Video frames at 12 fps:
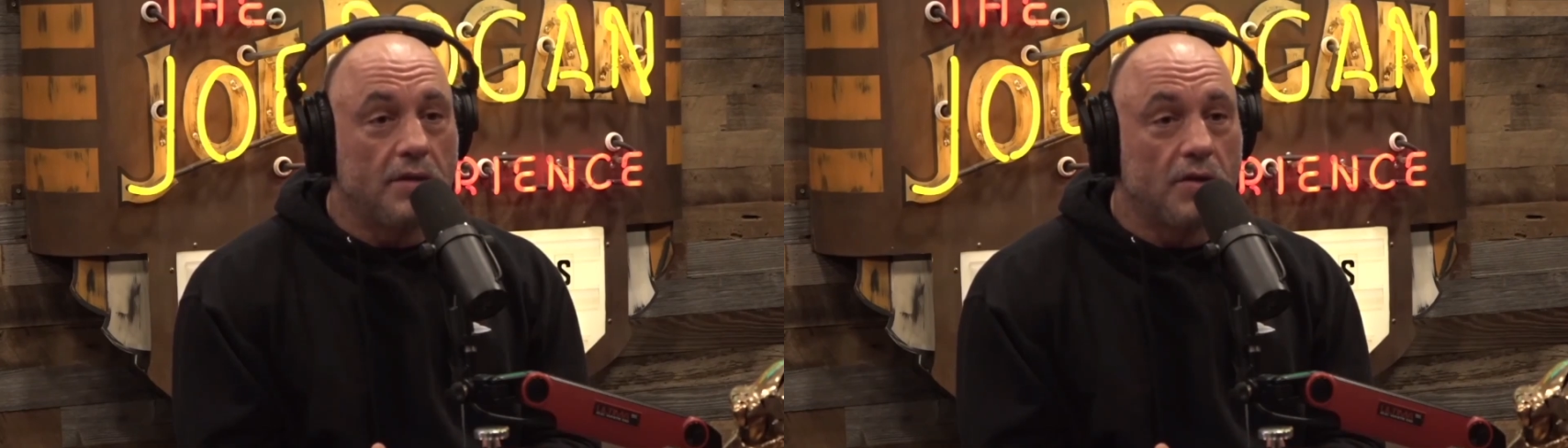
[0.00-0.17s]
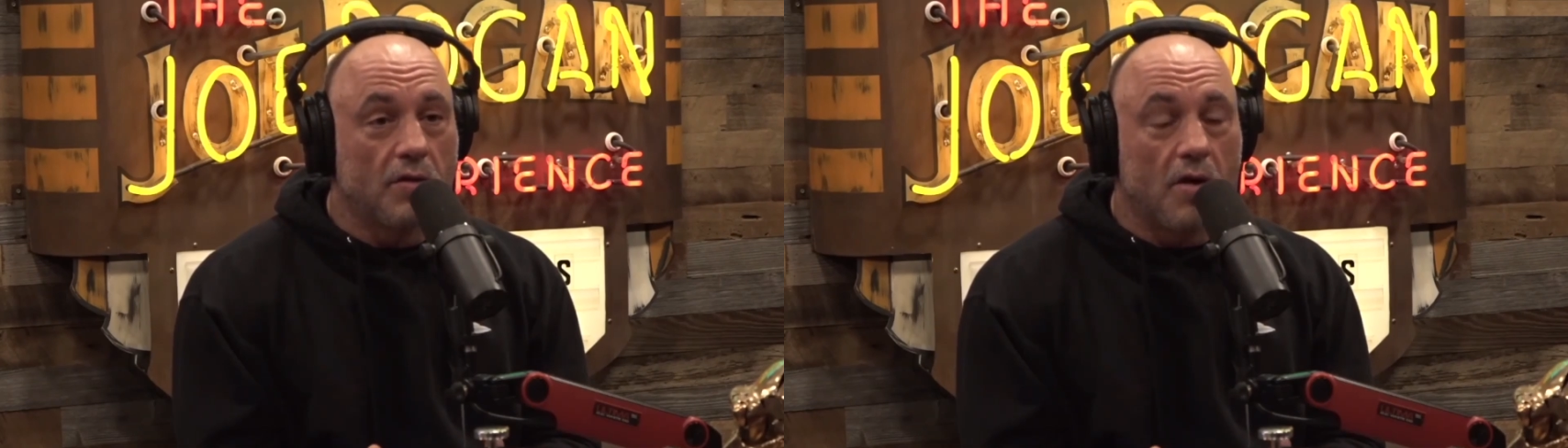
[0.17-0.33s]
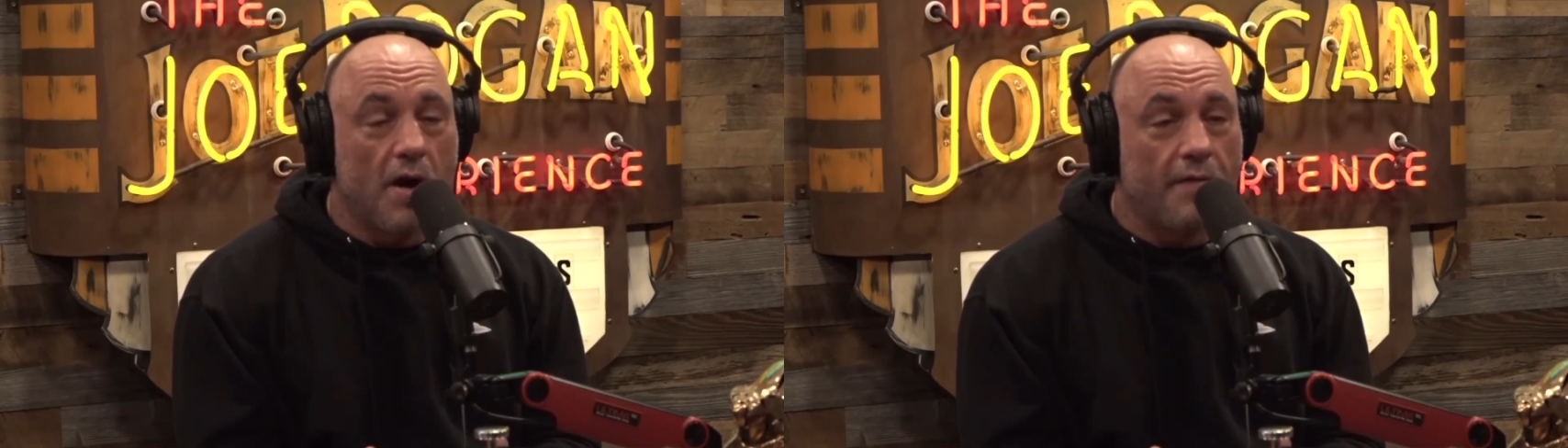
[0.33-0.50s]

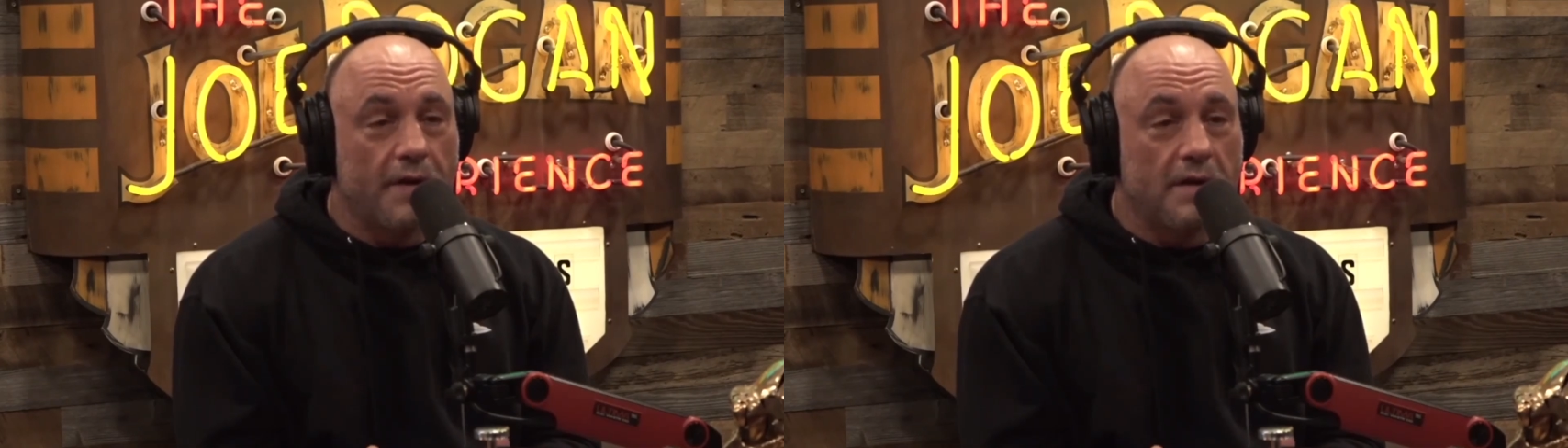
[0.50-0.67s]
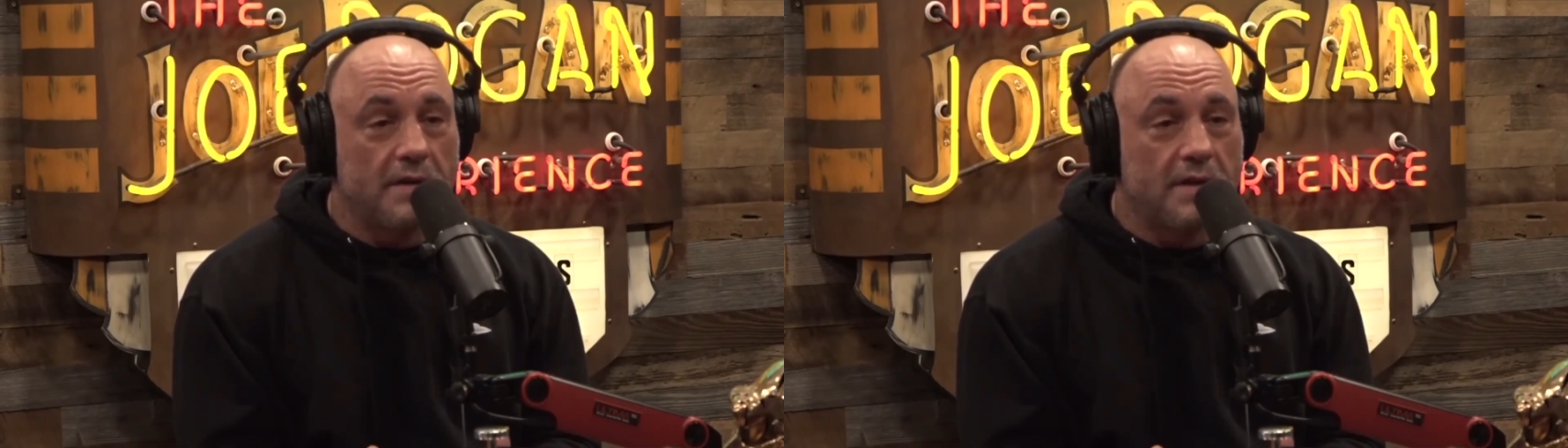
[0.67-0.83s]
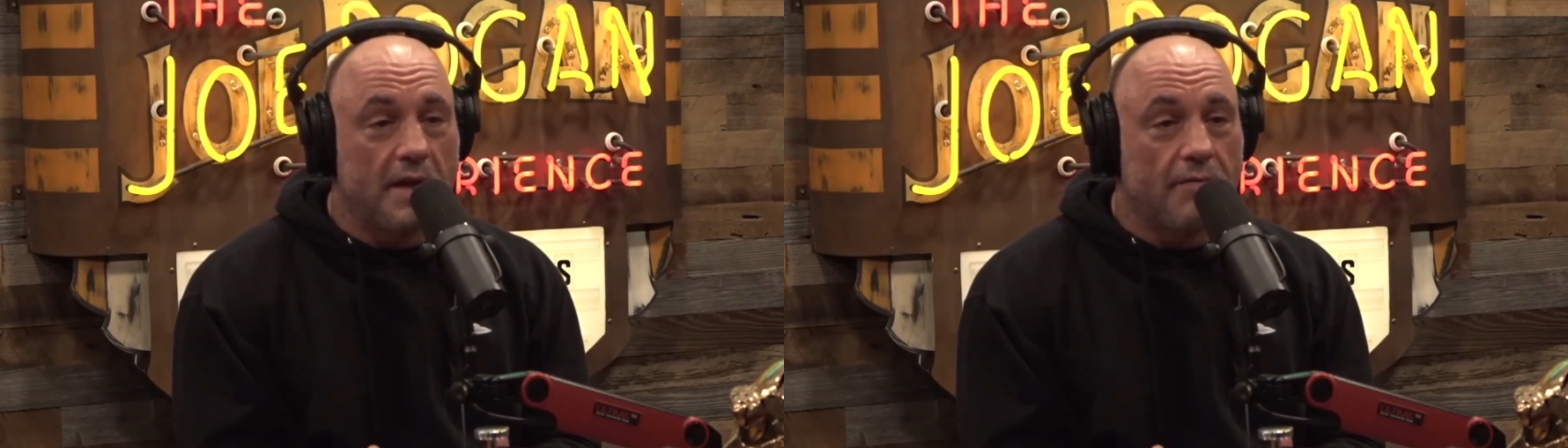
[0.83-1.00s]
took off at an
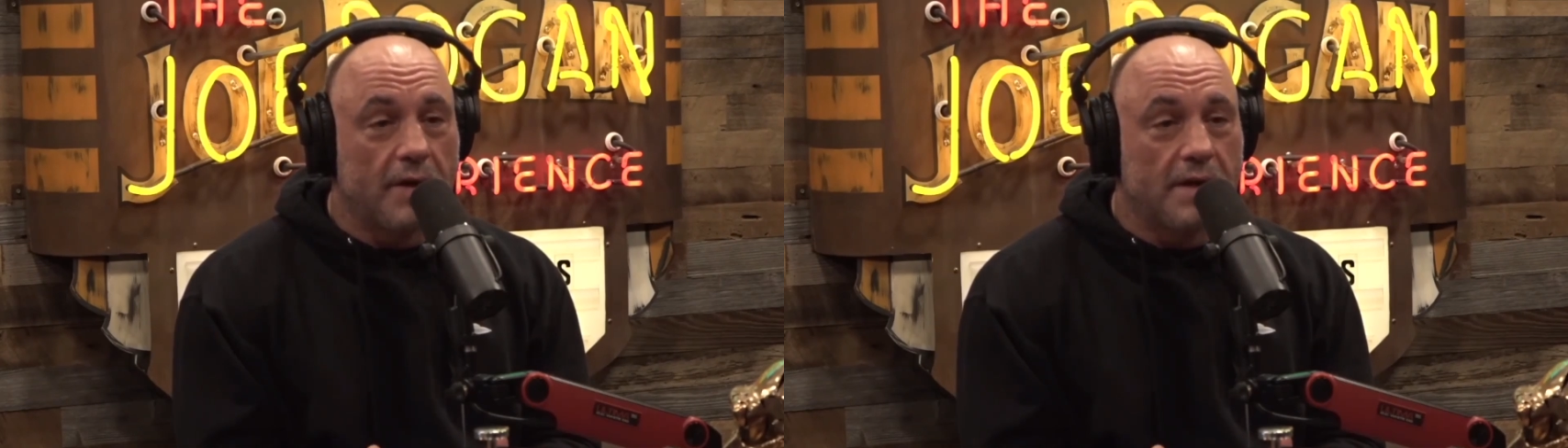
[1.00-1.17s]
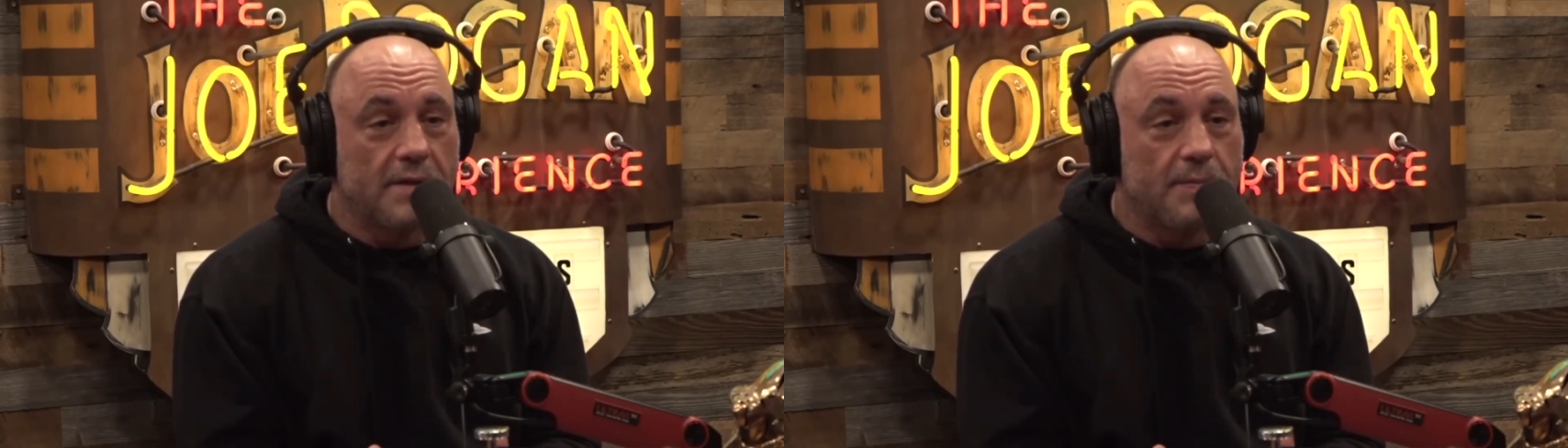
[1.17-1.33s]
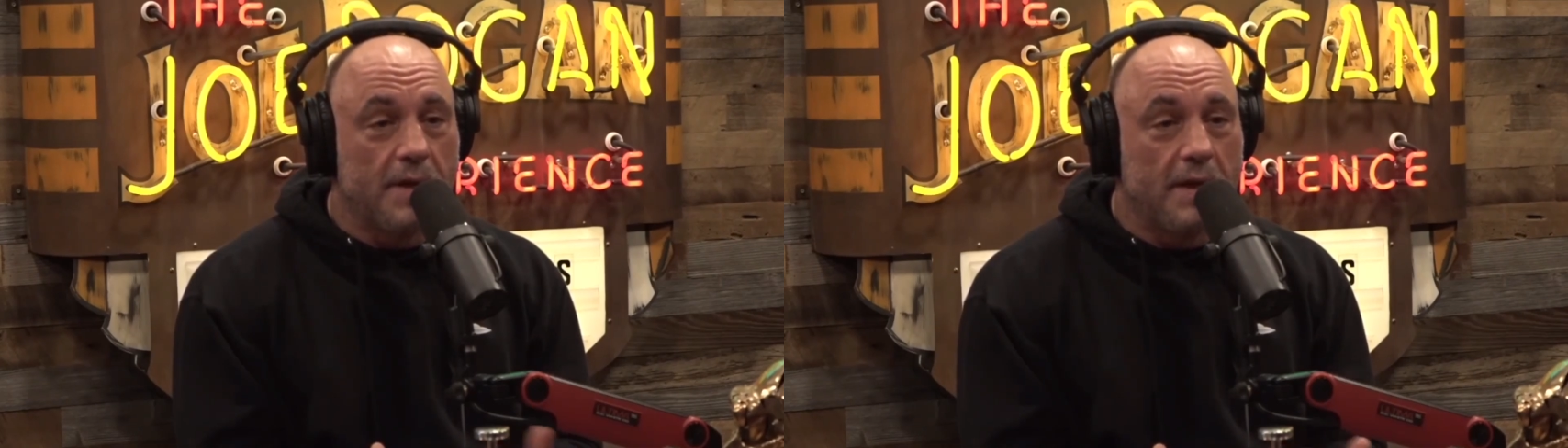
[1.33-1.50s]
insane rate of
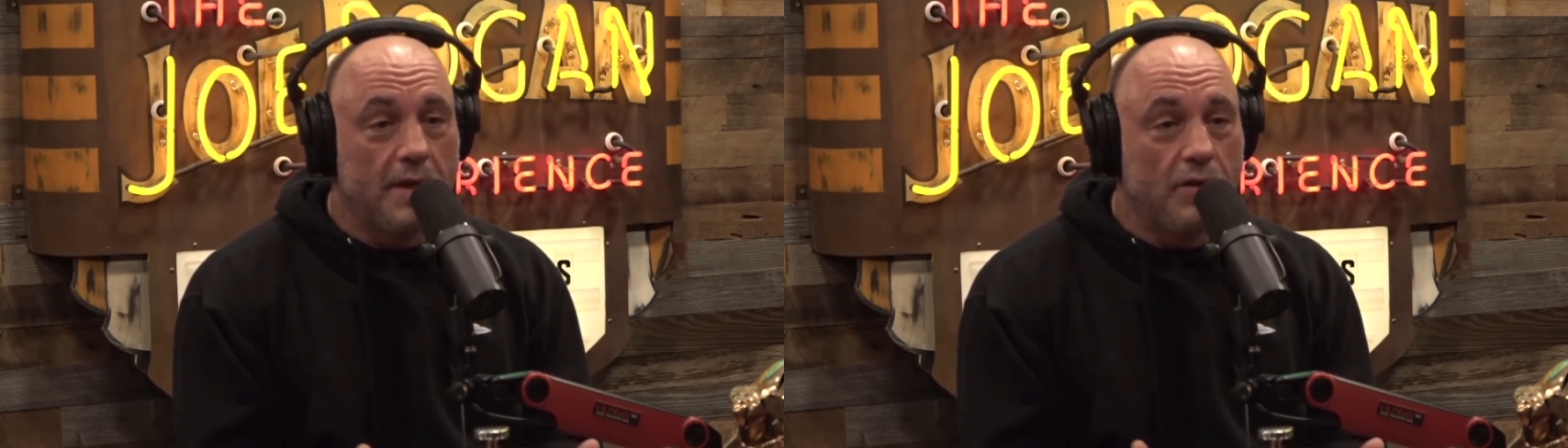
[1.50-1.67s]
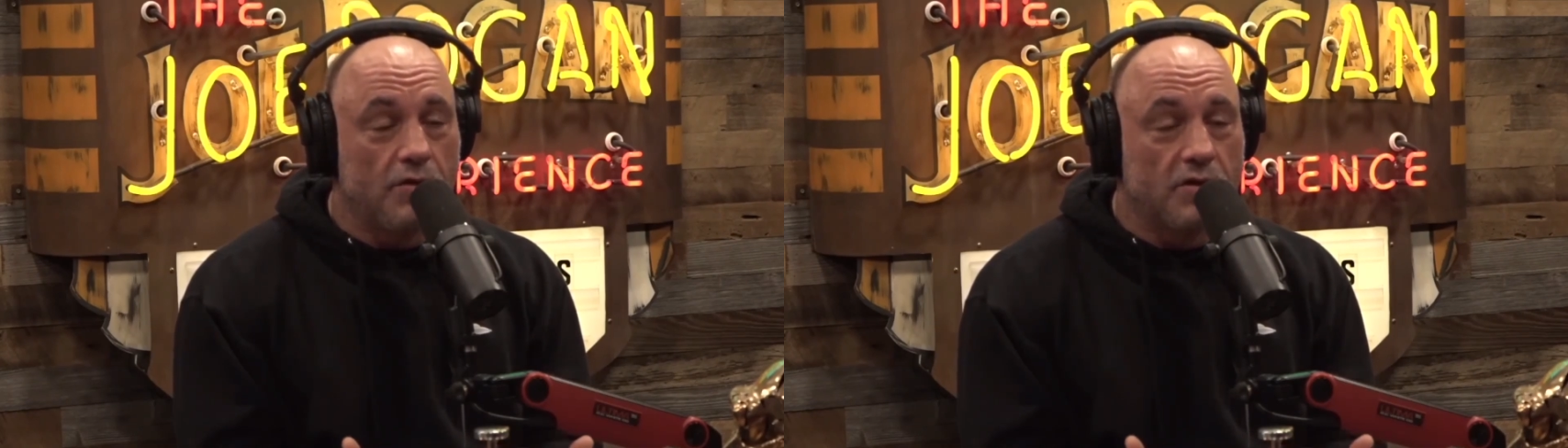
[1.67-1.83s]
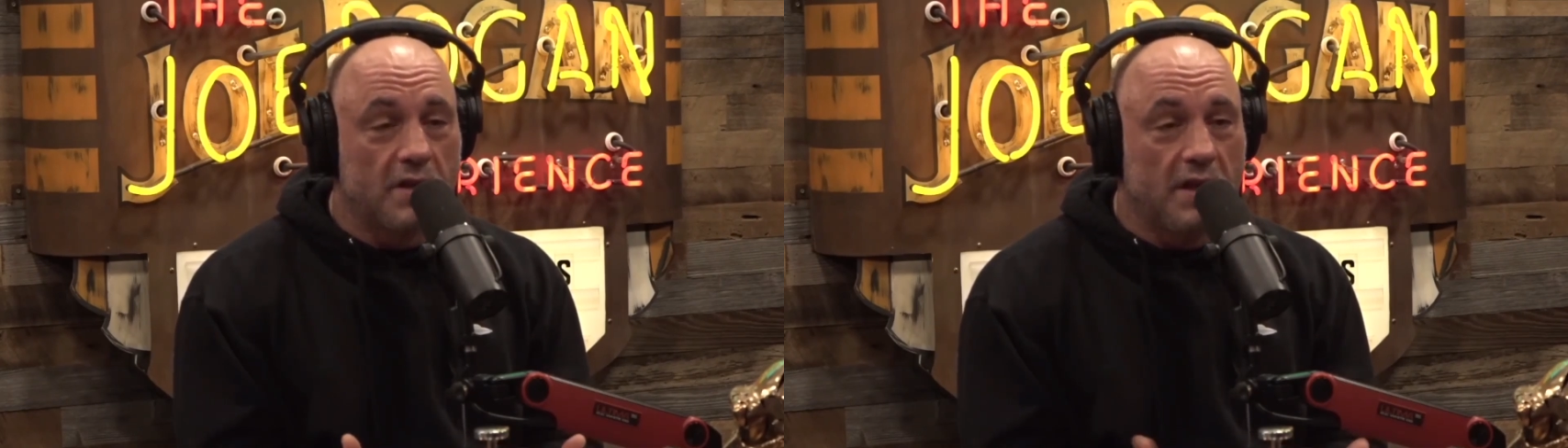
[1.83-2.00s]
speed and
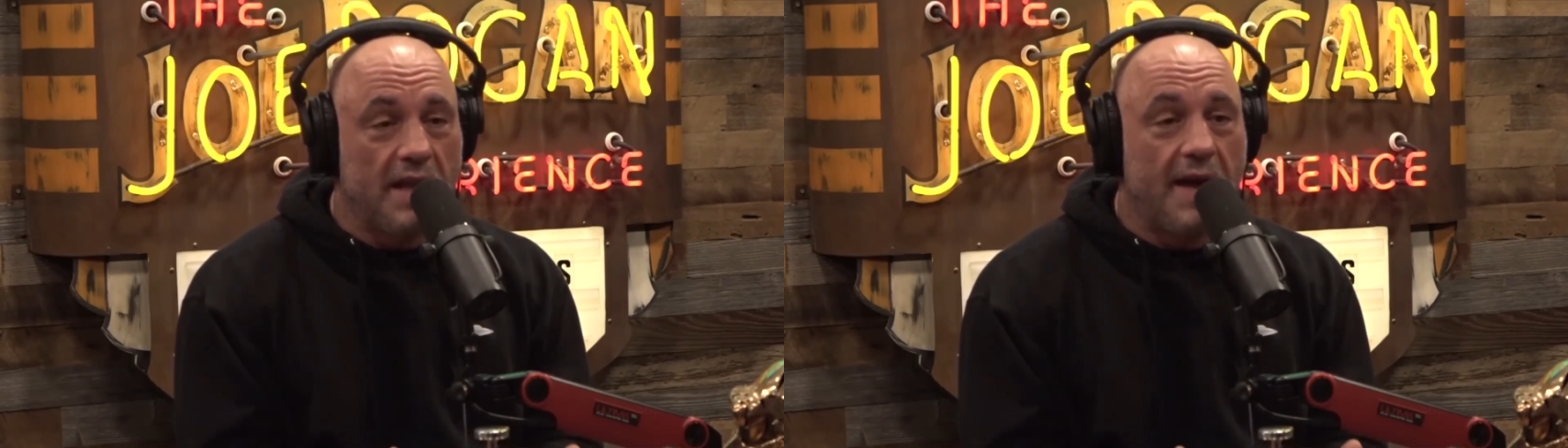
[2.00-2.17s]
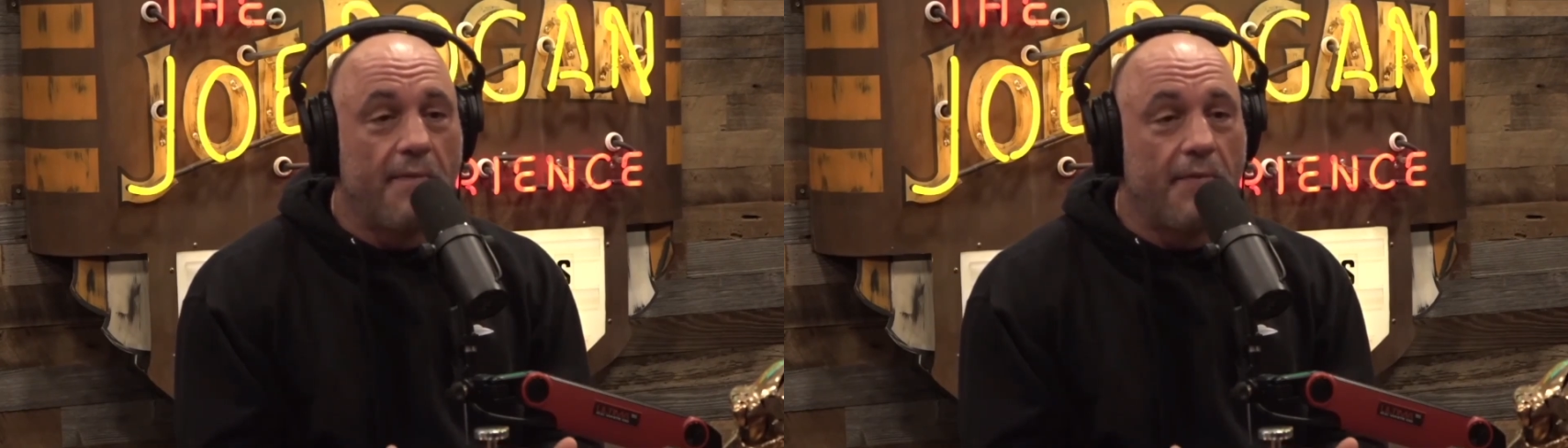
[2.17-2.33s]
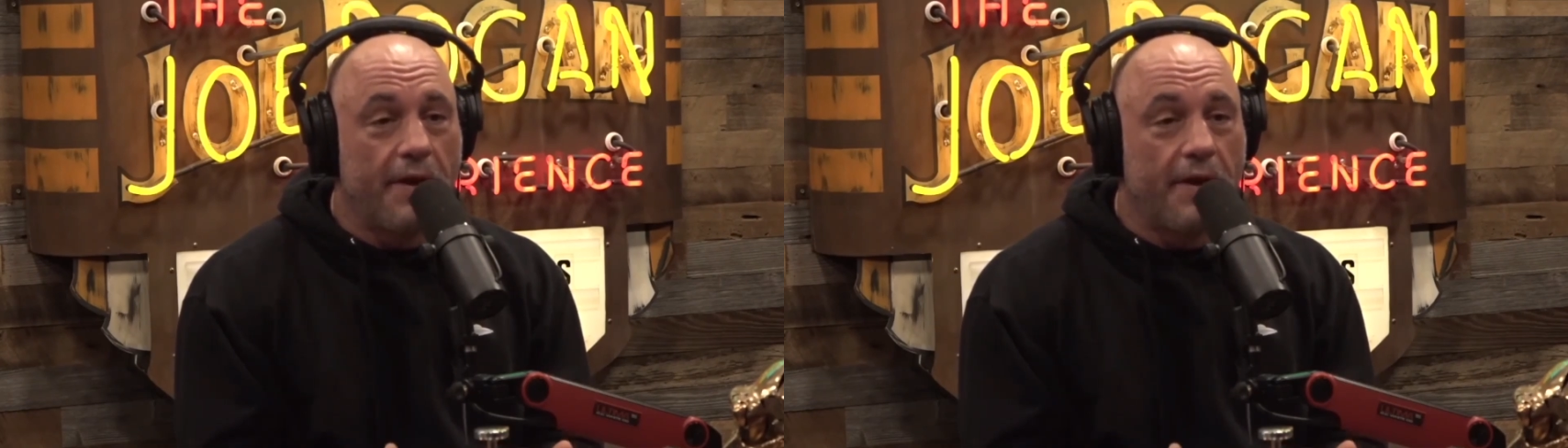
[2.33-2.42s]
you're just left